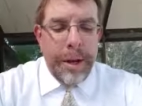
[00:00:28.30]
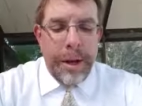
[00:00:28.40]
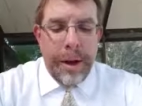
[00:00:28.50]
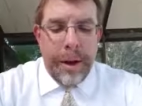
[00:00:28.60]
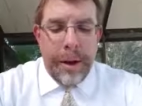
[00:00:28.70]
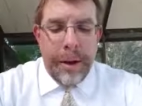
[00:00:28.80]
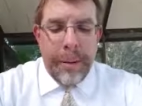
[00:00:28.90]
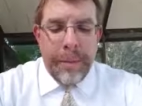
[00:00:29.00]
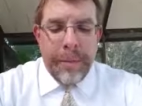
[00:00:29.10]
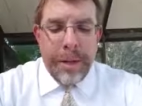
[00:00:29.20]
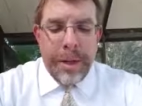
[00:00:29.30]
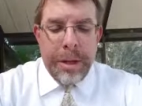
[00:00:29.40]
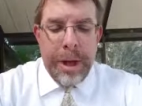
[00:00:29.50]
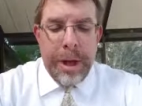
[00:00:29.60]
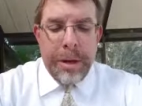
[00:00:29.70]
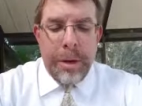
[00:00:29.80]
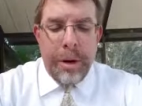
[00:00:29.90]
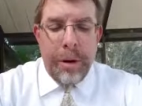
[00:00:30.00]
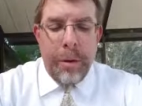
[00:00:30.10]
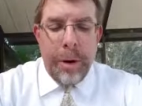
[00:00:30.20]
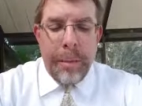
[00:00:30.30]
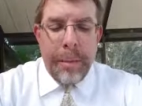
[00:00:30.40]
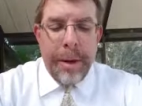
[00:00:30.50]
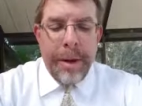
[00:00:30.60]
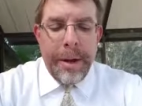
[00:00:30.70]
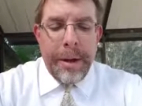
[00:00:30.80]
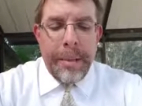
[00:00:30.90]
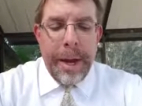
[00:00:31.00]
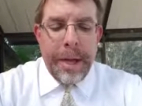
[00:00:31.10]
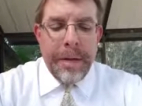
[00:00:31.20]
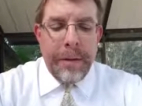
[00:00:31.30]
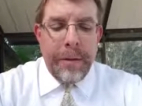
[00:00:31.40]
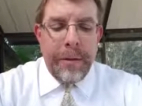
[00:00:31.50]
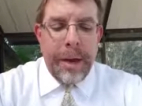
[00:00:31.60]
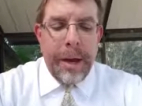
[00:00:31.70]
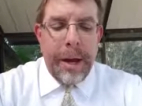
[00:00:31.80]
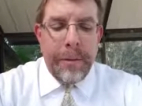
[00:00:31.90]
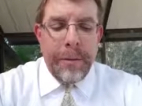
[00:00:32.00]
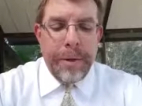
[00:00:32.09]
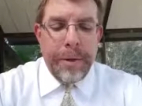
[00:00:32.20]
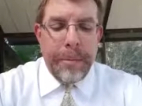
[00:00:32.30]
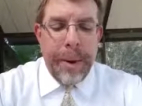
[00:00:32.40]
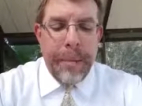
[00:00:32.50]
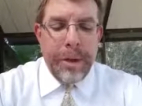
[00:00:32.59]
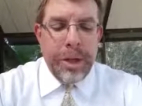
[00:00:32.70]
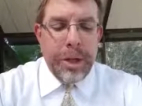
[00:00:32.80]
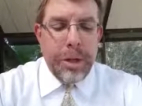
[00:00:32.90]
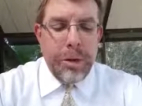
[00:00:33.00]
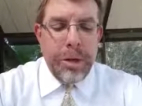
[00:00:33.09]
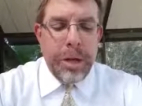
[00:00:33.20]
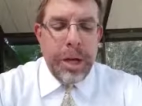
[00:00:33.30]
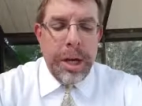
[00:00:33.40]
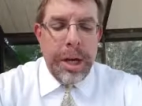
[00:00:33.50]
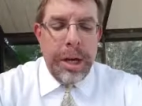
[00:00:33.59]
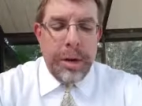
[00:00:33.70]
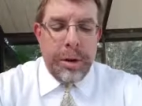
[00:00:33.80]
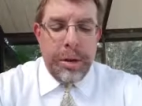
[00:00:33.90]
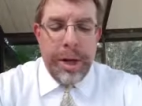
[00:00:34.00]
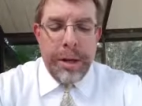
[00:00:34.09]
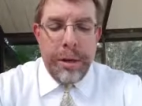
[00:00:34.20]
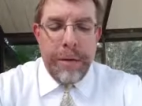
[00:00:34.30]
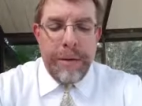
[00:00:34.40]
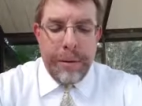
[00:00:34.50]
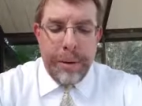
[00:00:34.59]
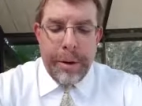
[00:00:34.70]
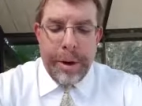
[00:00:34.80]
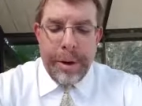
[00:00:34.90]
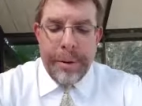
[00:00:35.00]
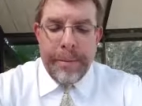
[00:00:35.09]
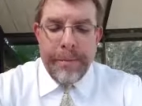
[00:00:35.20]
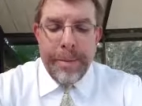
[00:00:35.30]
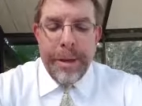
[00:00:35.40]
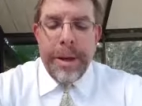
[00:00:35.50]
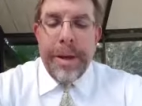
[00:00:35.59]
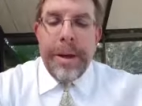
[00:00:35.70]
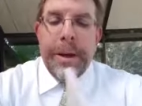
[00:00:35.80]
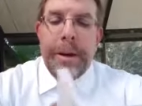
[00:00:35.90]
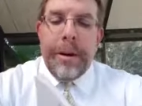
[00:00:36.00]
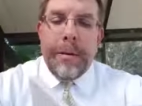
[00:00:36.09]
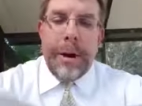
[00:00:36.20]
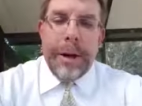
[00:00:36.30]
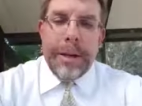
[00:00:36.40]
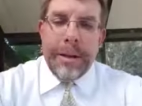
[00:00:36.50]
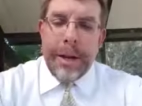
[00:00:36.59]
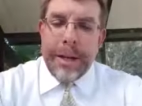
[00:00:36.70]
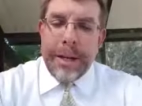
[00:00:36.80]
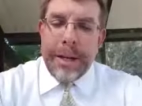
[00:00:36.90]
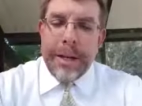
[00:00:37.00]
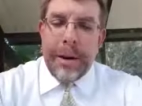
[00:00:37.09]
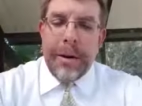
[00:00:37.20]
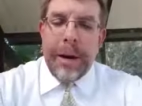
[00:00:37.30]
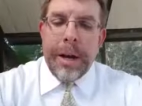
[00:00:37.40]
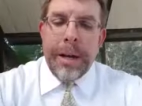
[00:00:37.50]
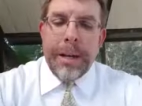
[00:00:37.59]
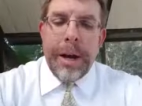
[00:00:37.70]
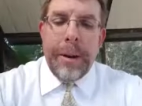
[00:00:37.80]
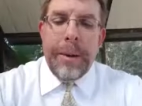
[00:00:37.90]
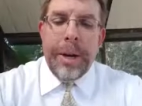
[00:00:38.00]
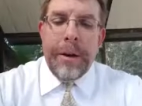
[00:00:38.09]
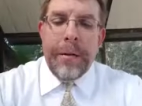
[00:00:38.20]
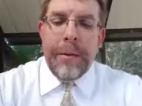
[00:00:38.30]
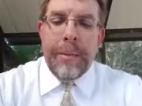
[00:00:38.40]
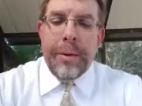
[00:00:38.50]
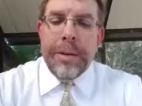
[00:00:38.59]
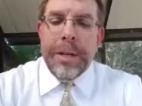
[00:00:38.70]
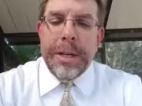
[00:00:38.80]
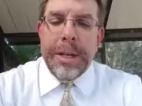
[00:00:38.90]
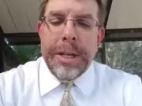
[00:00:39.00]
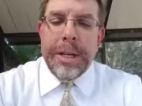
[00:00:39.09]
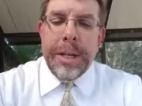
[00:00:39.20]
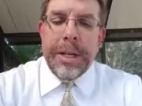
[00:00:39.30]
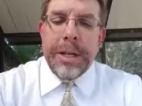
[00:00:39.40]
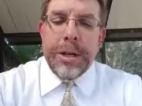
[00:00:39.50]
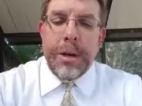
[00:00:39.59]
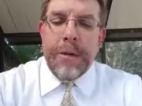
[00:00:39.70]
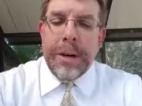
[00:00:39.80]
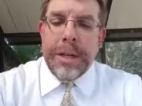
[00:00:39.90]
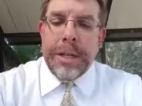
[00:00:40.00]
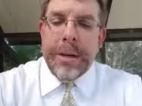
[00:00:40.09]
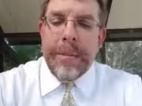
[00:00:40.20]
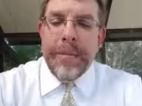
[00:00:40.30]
uh, Don Oum pastor of Lighthouse Baptist Church in Orlando, Florida. All right, so let's get started on the topic of persistence in service.